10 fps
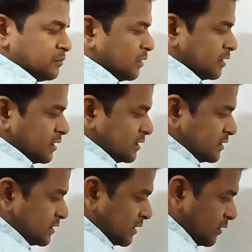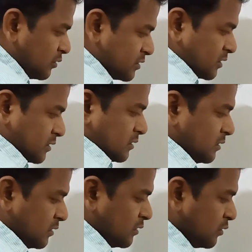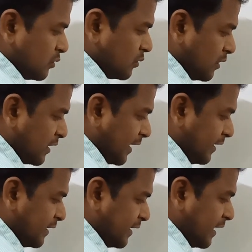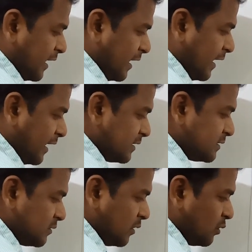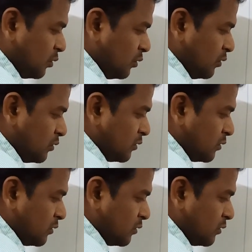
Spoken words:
for this equation we will write del x equal to